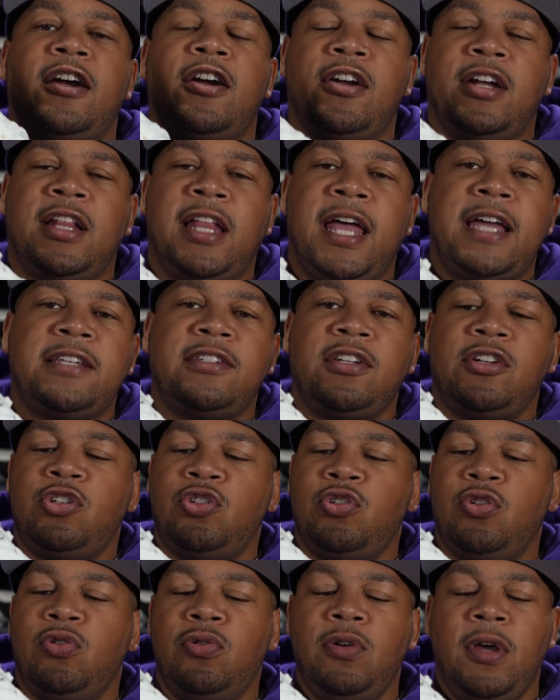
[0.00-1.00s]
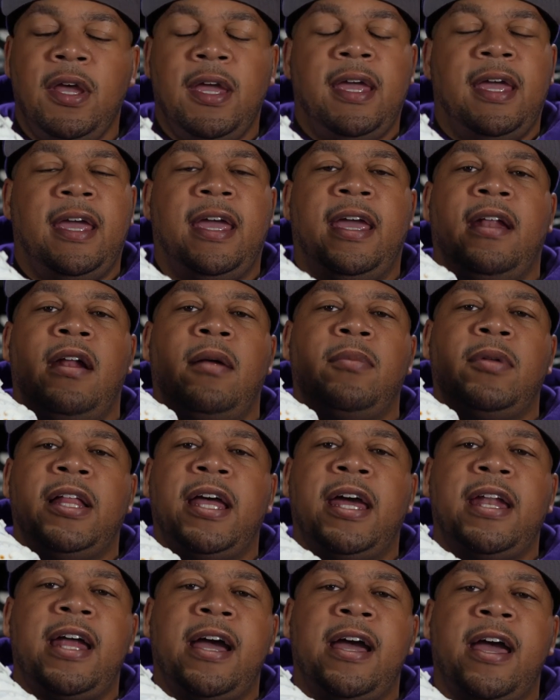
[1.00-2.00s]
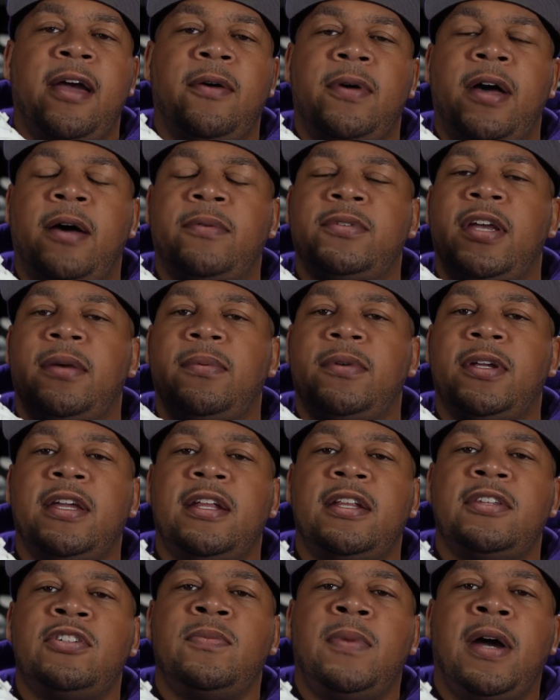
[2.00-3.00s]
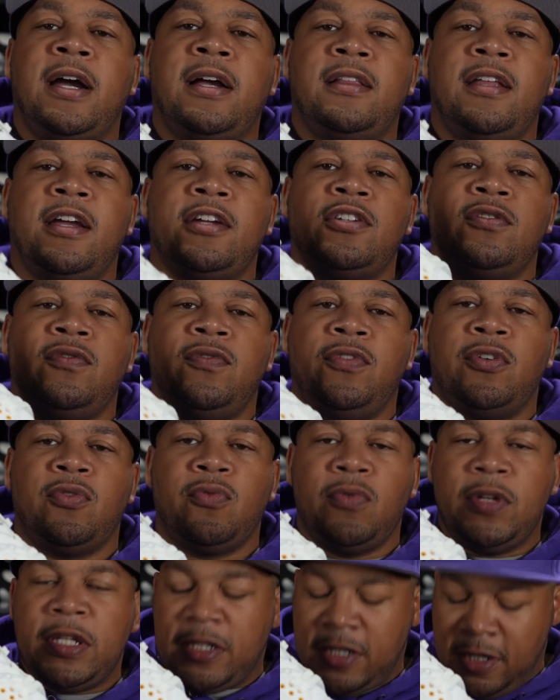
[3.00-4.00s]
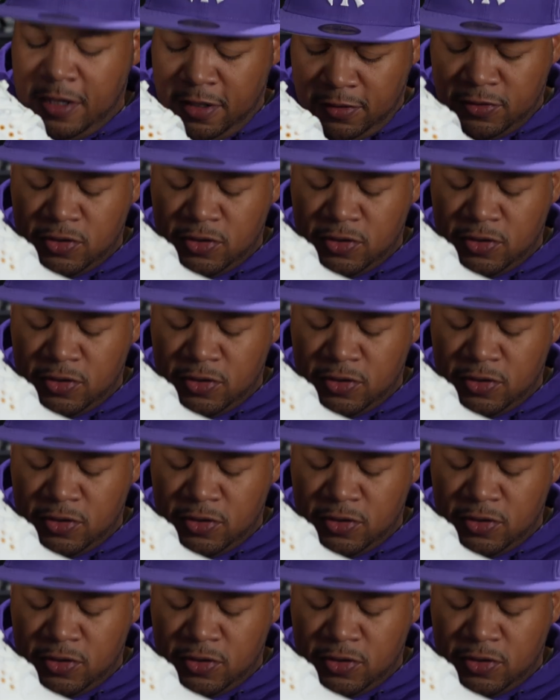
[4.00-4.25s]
Classic shoe, and I'm glad I was able to get it to my collection for the retail.